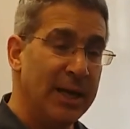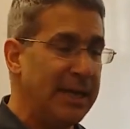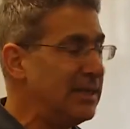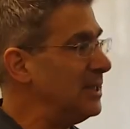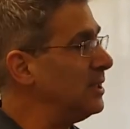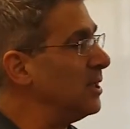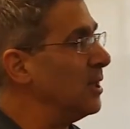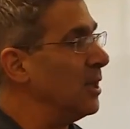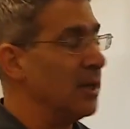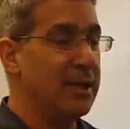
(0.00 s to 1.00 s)
Is it
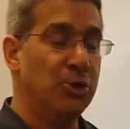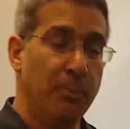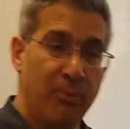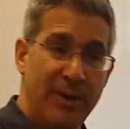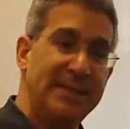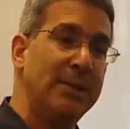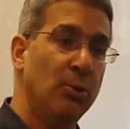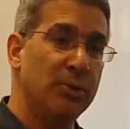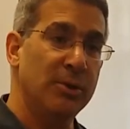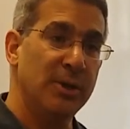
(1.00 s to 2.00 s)
that you're pressing
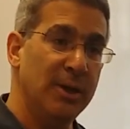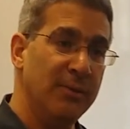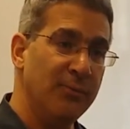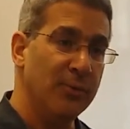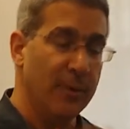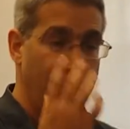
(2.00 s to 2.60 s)
on a nerve?